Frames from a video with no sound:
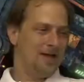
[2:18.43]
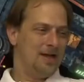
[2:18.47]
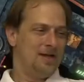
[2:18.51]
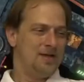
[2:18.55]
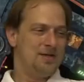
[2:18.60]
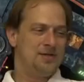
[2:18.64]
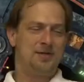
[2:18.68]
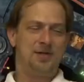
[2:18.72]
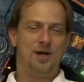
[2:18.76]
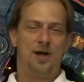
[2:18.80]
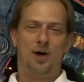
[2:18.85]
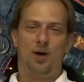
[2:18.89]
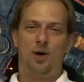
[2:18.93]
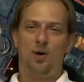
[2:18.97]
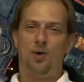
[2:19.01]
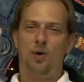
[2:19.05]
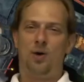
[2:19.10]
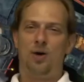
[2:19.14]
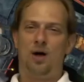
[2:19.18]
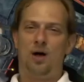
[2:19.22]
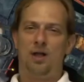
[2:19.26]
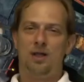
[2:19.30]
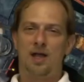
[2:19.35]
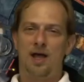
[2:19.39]

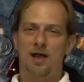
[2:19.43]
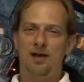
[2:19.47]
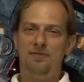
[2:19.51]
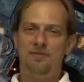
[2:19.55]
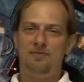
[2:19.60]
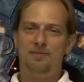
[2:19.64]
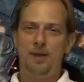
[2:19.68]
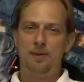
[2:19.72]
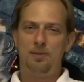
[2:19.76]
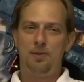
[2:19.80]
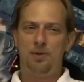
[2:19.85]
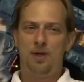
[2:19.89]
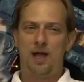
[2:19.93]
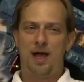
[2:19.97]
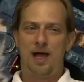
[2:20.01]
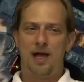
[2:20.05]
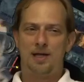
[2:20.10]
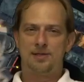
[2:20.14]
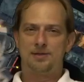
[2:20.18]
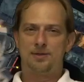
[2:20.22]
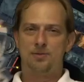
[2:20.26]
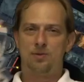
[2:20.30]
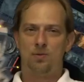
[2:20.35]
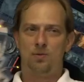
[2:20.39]
So a lot of people
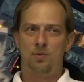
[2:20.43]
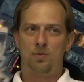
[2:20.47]
ask,